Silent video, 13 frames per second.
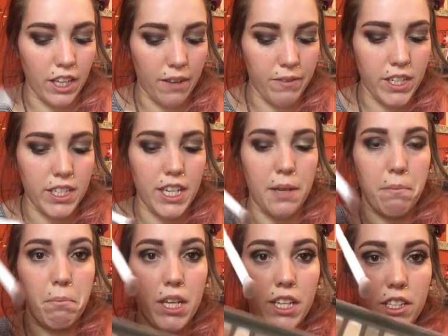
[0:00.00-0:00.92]
I'm going to
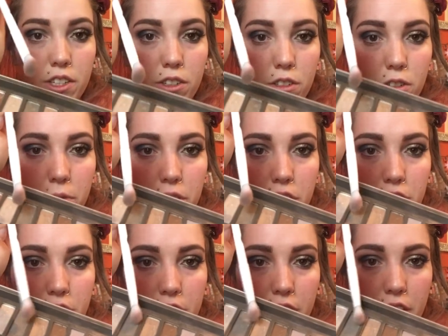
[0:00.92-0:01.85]
take Pistol, which
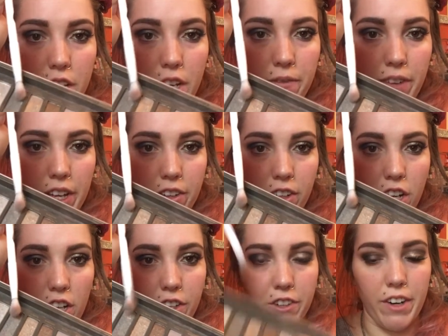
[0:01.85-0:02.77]
is this gunmetal
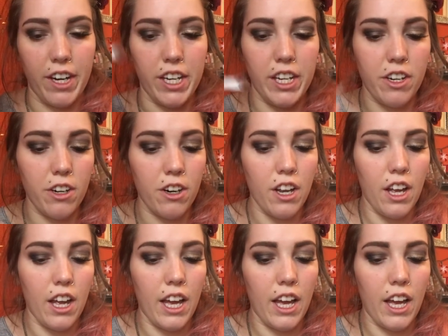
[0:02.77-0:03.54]
color right here,